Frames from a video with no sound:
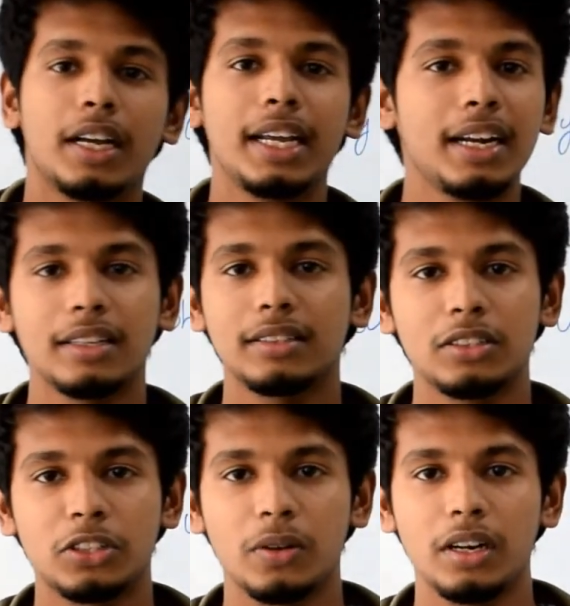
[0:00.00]
he
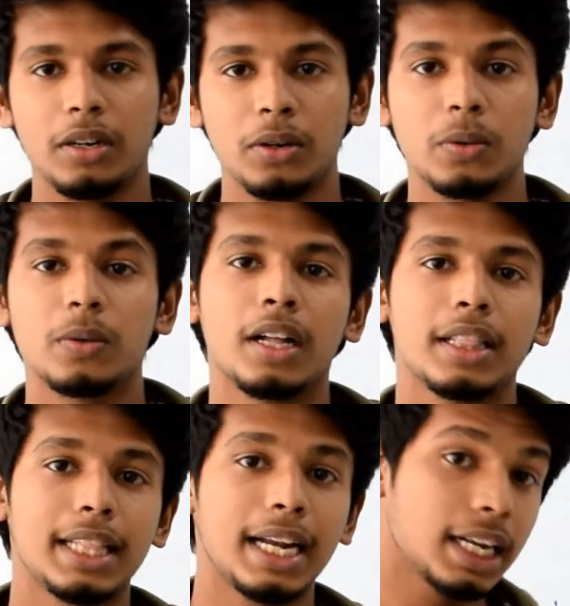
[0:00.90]
doesn't surely know
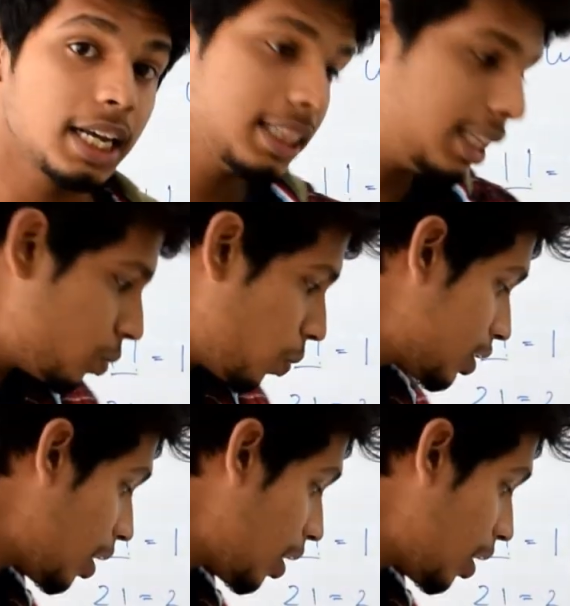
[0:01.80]
that this was the